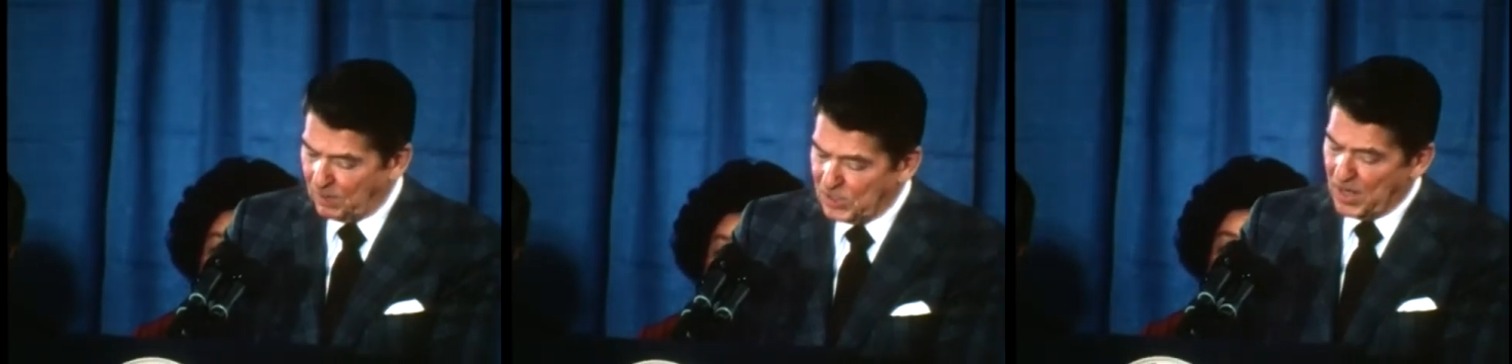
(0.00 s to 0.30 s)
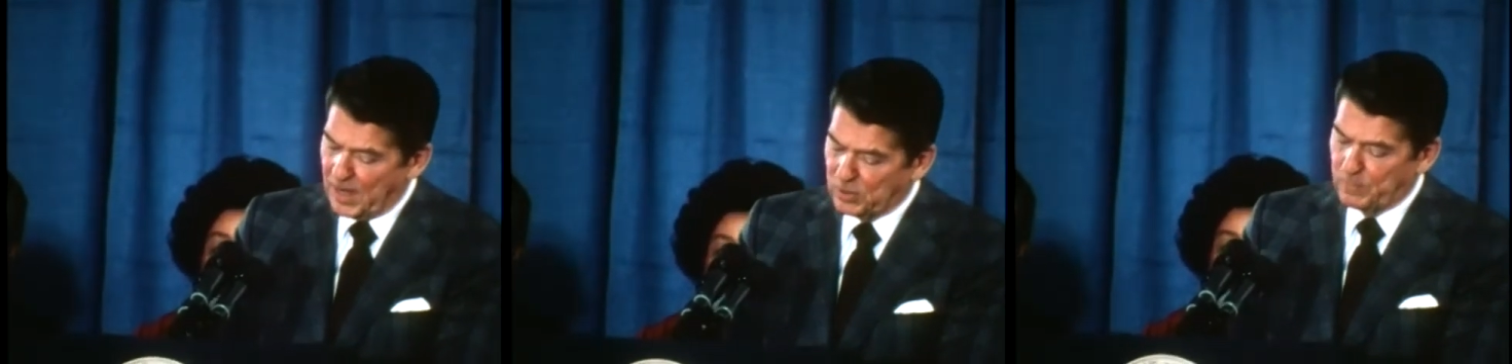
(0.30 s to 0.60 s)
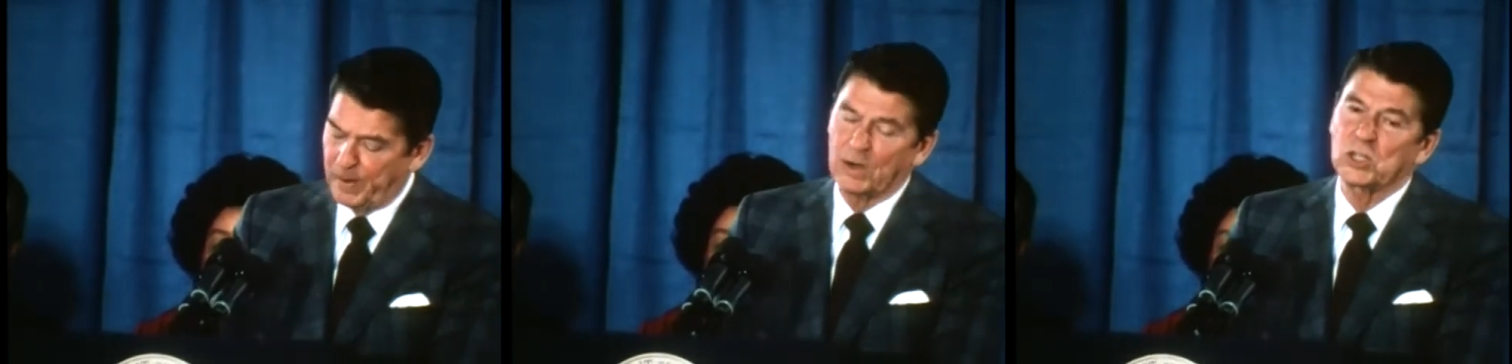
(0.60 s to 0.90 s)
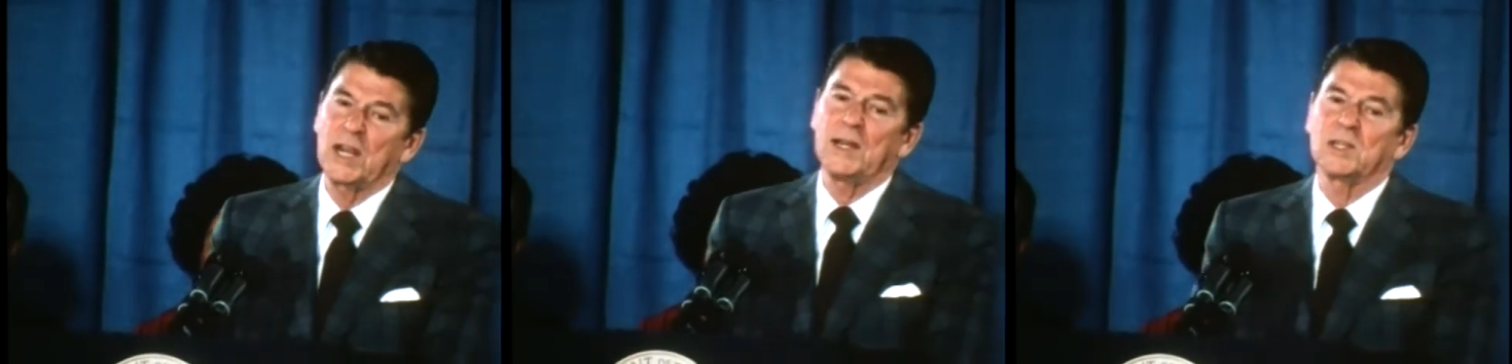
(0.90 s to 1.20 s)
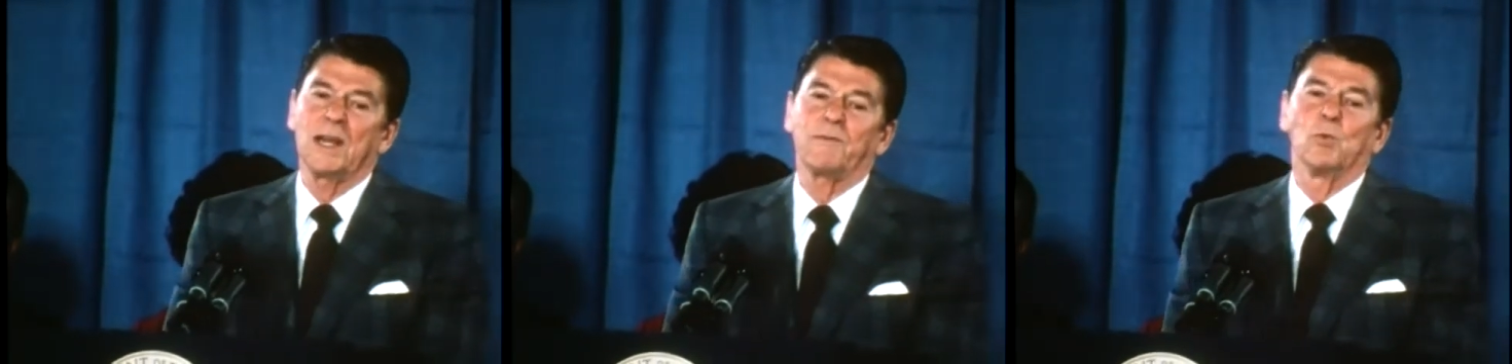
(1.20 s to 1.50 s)
there isn't enough spare
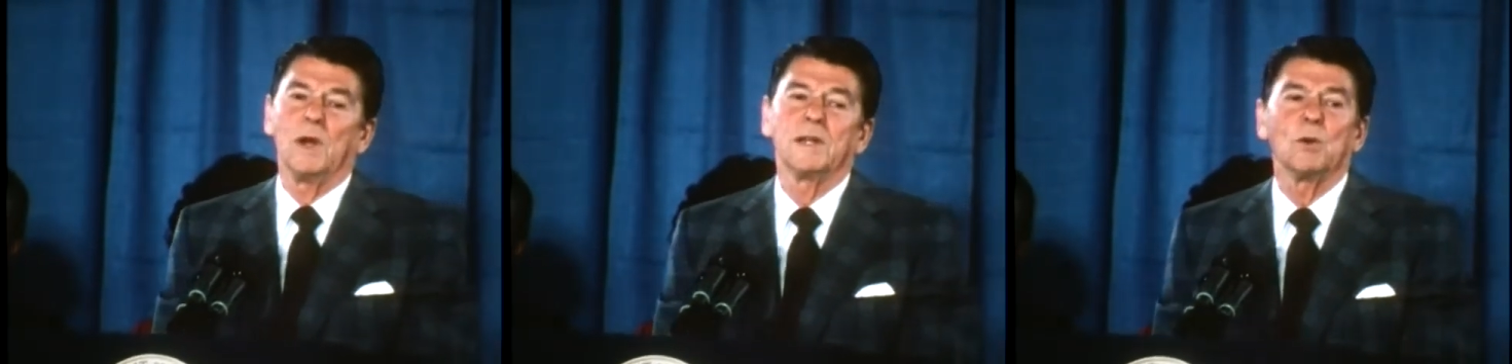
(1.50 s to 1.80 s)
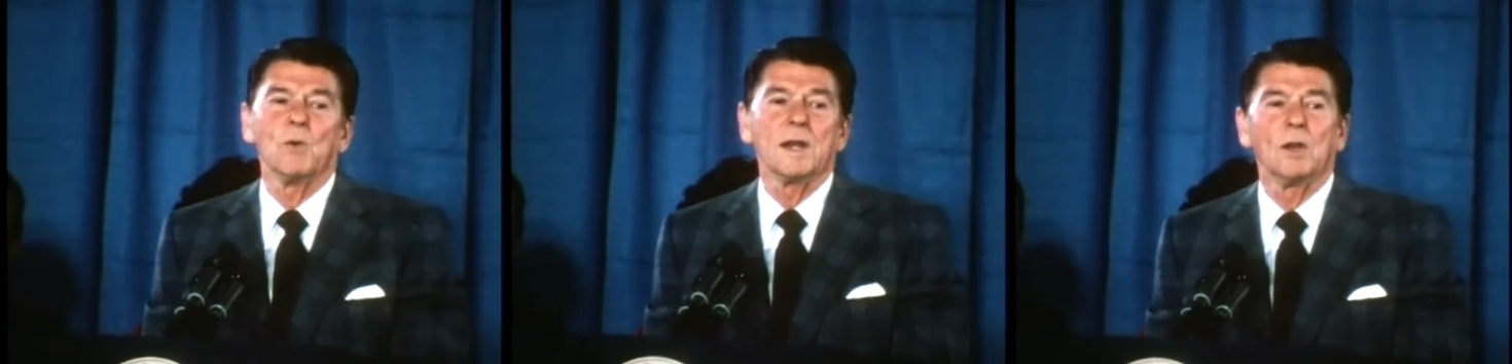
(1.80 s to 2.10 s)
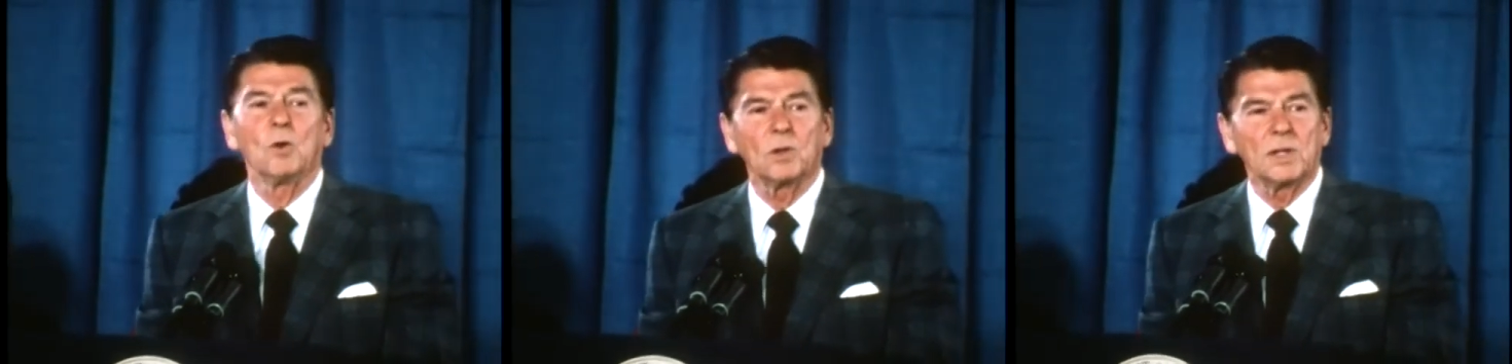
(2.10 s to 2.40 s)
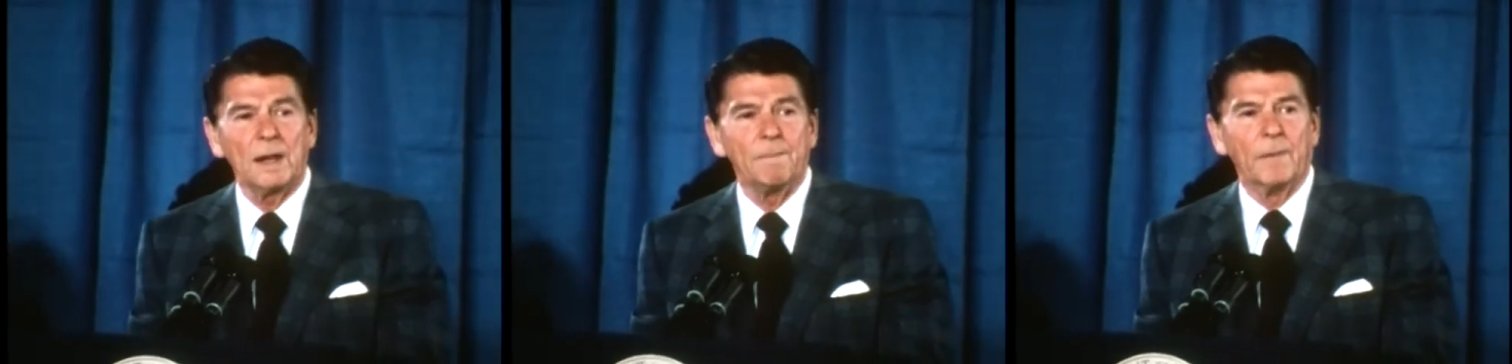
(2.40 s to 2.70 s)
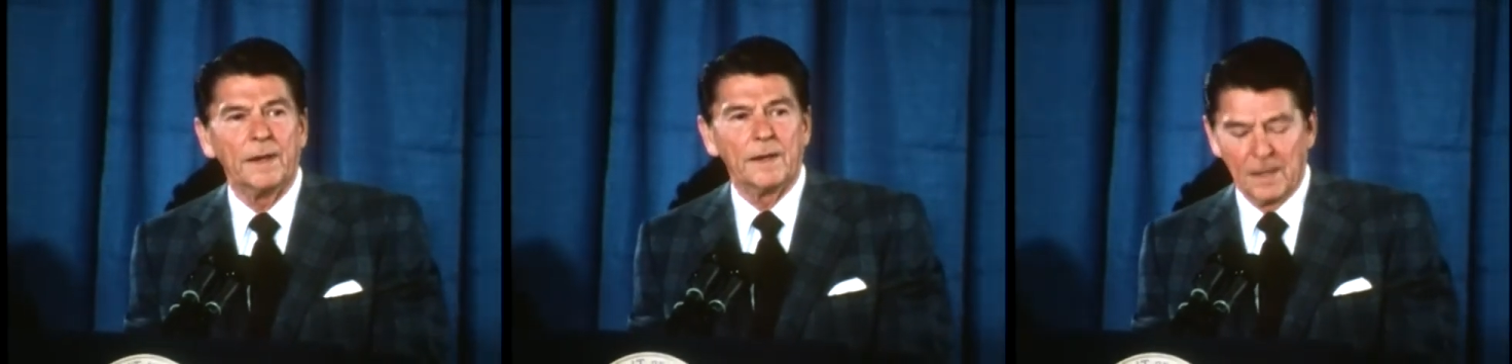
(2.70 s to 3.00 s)
change left run to run local government.